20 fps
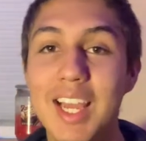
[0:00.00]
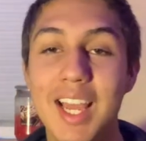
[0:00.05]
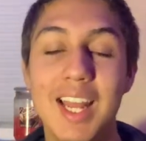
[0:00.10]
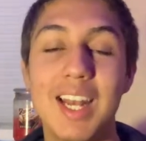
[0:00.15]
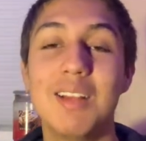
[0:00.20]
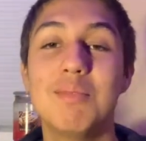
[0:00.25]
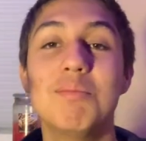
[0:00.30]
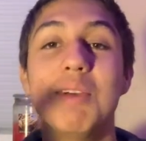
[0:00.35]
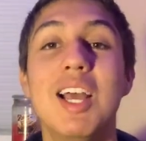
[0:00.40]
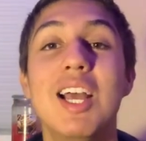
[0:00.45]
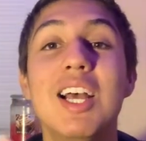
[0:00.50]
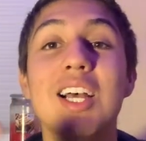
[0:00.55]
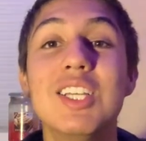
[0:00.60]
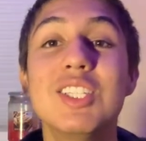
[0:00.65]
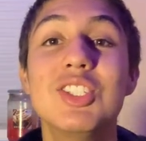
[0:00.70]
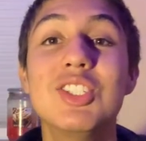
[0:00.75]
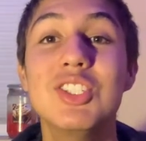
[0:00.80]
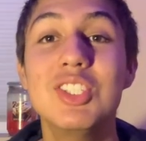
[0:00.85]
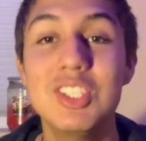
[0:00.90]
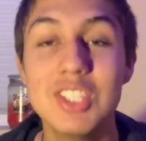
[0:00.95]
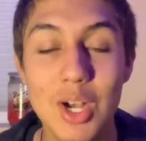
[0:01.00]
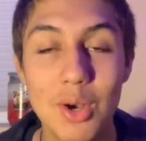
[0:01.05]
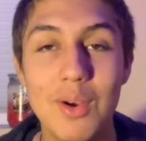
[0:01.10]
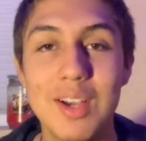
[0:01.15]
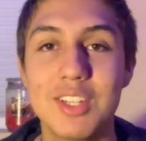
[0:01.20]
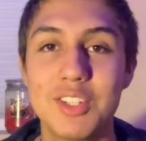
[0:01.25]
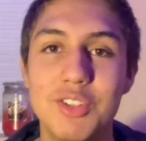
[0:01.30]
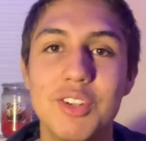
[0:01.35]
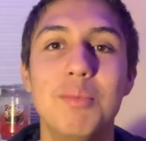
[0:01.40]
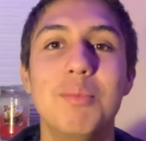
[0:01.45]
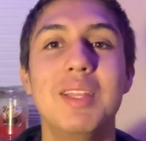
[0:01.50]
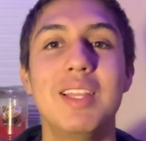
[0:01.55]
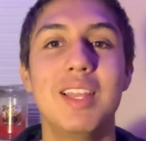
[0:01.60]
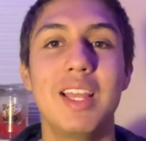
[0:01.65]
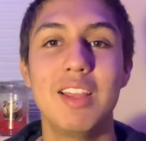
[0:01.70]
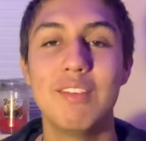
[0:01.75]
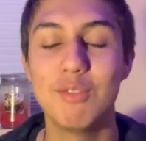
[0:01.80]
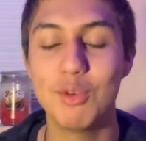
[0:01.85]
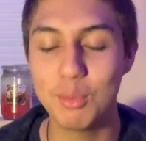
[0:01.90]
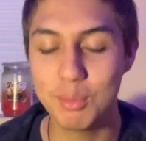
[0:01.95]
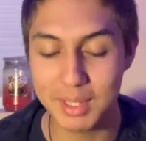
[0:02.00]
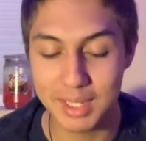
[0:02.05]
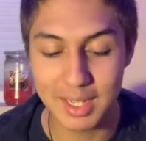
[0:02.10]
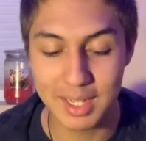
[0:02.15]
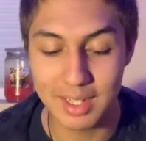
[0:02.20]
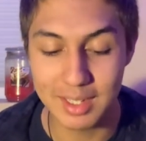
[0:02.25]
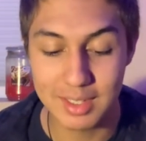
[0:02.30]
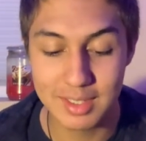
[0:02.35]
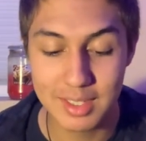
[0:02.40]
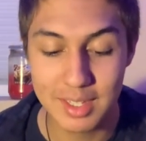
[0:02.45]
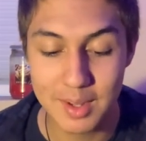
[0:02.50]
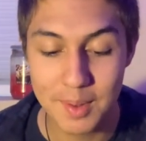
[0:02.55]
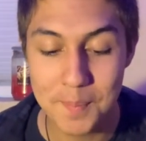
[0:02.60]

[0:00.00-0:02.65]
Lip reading: and I'm so extremely thankful because,